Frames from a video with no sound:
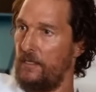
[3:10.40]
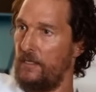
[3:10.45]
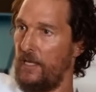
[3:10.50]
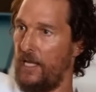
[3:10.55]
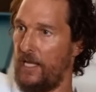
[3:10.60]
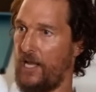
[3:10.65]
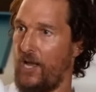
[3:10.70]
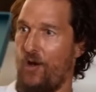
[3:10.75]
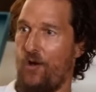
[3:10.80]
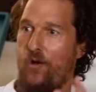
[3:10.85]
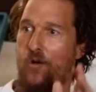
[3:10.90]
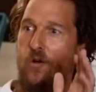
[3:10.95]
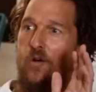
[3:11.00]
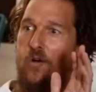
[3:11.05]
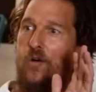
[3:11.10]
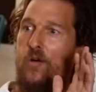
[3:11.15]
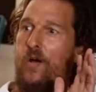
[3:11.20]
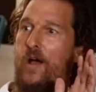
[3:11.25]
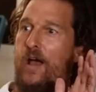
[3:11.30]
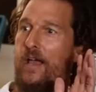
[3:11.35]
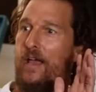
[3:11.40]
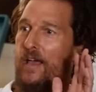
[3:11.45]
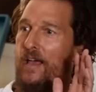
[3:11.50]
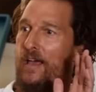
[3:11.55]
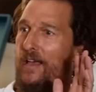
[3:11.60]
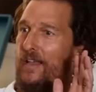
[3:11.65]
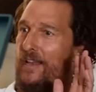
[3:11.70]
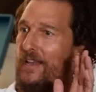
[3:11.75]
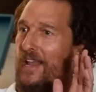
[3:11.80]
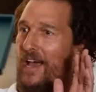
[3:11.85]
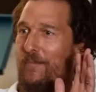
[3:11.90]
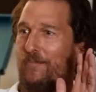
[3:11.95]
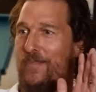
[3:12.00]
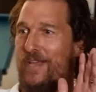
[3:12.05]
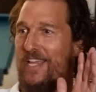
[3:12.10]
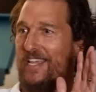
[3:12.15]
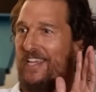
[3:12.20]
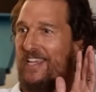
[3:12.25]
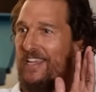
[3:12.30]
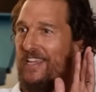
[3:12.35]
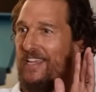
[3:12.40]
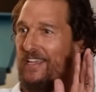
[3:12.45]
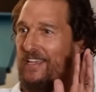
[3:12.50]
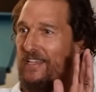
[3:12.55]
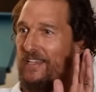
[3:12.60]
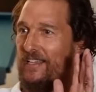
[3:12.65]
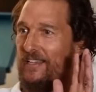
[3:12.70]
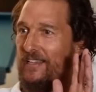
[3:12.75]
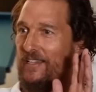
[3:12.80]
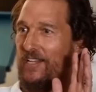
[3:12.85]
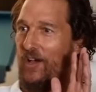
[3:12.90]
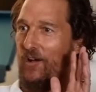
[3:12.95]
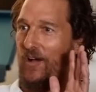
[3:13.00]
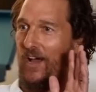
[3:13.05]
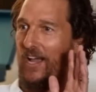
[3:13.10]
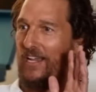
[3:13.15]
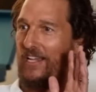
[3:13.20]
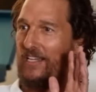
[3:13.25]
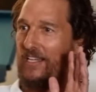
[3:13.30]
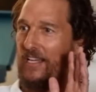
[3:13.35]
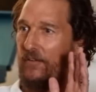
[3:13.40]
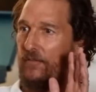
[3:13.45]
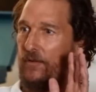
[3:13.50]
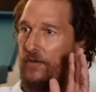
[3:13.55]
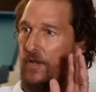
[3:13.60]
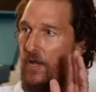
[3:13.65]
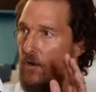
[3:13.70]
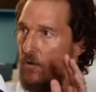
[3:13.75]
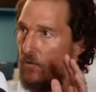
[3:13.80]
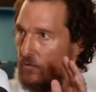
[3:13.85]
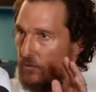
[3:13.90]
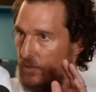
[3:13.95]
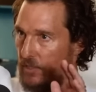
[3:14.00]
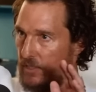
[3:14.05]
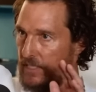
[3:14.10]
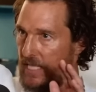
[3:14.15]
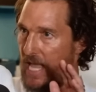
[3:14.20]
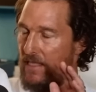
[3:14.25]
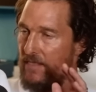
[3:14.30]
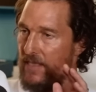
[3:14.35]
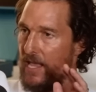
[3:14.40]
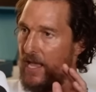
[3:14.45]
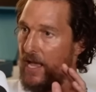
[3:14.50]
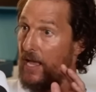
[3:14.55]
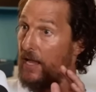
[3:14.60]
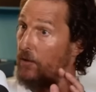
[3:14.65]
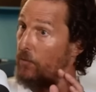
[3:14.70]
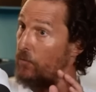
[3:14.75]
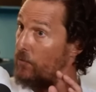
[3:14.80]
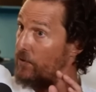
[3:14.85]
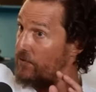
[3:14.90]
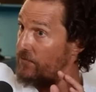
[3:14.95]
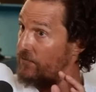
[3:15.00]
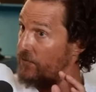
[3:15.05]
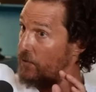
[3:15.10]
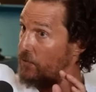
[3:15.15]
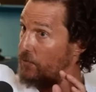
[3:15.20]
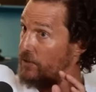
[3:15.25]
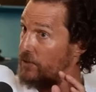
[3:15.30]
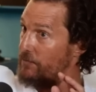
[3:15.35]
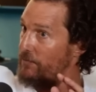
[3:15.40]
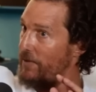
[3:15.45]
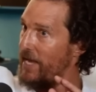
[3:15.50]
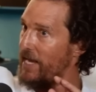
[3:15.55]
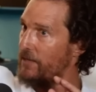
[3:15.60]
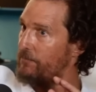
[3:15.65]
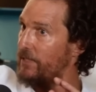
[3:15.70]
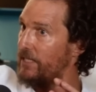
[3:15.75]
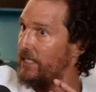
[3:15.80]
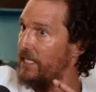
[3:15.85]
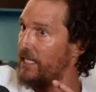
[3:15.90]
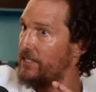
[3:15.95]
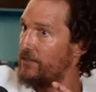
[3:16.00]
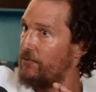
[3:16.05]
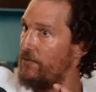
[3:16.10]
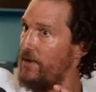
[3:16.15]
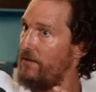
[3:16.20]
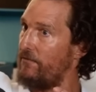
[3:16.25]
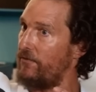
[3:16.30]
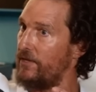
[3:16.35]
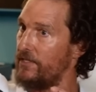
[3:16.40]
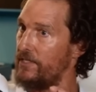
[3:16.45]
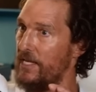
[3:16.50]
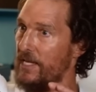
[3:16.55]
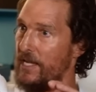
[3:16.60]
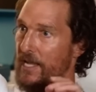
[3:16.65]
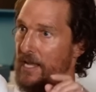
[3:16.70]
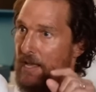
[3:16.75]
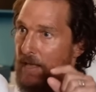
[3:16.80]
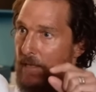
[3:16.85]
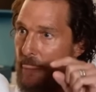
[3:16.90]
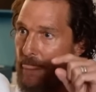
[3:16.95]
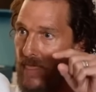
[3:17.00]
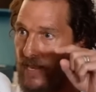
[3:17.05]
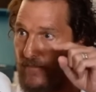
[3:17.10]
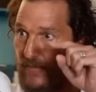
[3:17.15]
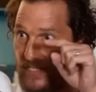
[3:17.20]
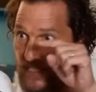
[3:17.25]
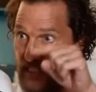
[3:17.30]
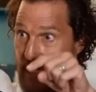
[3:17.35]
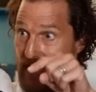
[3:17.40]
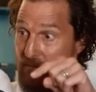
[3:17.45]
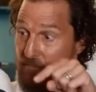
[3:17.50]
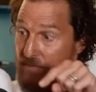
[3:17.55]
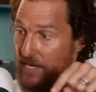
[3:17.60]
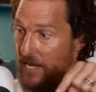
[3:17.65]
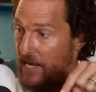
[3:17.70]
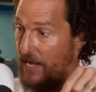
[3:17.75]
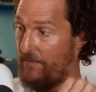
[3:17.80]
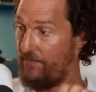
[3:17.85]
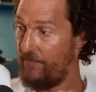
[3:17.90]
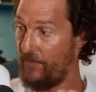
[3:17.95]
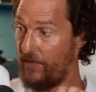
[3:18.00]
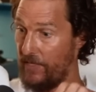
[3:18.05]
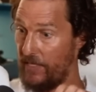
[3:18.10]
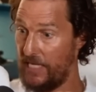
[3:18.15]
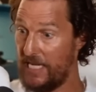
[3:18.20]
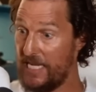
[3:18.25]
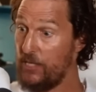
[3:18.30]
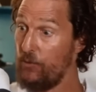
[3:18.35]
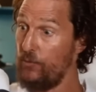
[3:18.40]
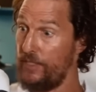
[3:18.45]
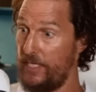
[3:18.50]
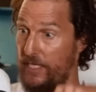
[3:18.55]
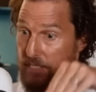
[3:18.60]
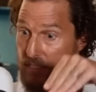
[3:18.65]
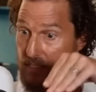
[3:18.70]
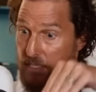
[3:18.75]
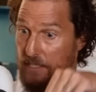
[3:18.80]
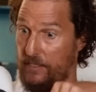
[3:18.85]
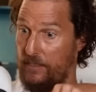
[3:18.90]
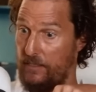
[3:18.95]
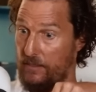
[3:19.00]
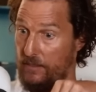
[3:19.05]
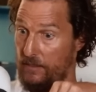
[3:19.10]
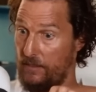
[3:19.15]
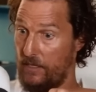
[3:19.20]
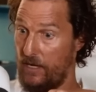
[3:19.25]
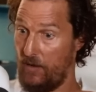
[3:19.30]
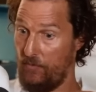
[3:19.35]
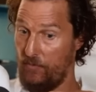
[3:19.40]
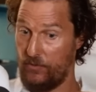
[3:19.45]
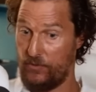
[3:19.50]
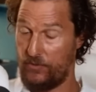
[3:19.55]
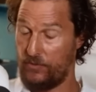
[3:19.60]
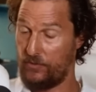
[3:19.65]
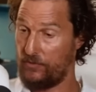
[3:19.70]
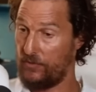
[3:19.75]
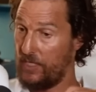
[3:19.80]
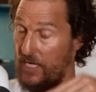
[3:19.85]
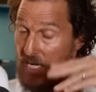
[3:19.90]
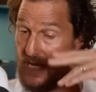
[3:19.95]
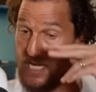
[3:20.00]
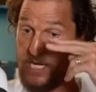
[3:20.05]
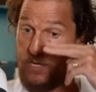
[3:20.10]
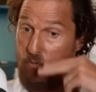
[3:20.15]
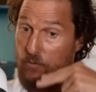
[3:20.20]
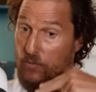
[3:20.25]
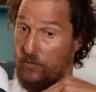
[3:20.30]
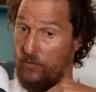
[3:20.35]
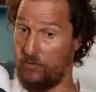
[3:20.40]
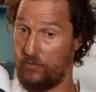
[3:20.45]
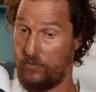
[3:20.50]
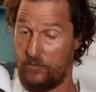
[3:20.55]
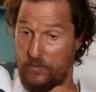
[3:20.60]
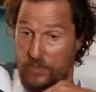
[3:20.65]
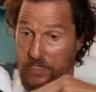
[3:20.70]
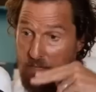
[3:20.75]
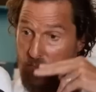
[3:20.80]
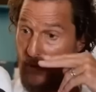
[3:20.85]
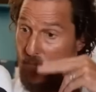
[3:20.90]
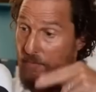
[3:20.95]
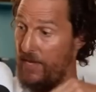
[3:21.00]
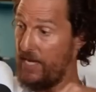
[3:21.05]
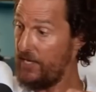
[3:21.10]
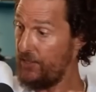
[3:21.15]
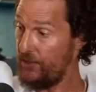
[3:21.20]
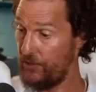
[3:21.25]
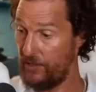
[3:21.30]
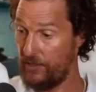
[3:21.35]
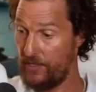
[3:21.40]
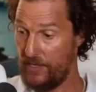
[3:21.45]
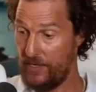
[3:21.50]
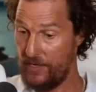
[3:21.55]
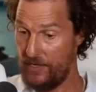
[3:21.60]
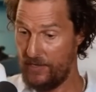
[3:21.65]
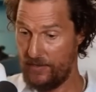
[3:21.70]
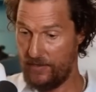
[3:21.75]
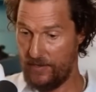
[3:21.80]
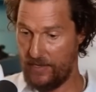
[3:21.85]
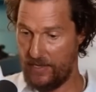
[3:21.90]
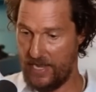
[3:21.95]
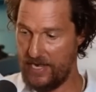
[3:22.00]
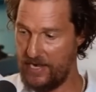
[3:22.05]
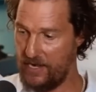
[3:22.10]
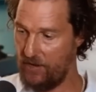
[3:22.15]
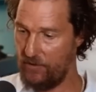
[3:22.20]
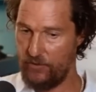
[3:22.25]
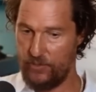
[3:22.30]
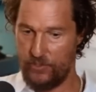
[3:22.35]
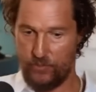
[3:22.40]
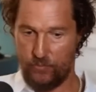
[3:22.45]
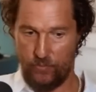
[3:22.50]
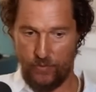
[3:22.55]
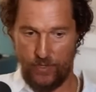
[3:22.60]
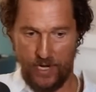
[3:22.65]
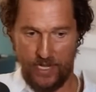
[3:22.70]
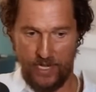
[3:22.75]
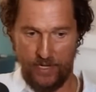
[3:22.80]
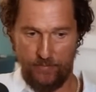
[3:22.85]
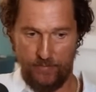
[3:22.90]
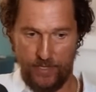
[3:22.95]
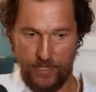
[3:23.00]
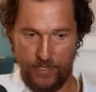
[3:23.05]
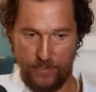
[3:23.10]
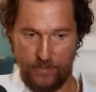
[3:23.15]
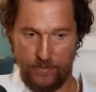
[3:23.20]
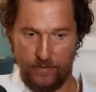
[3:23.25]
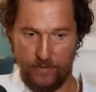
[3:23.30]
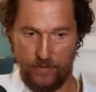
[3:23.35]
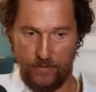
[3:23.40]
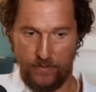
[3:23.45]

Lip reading: Like, not me. No, I could never. No, look that in the eye with full respect, but less reverence. And at the same time, equidistant, almost equal sublimation, I noticed where I had been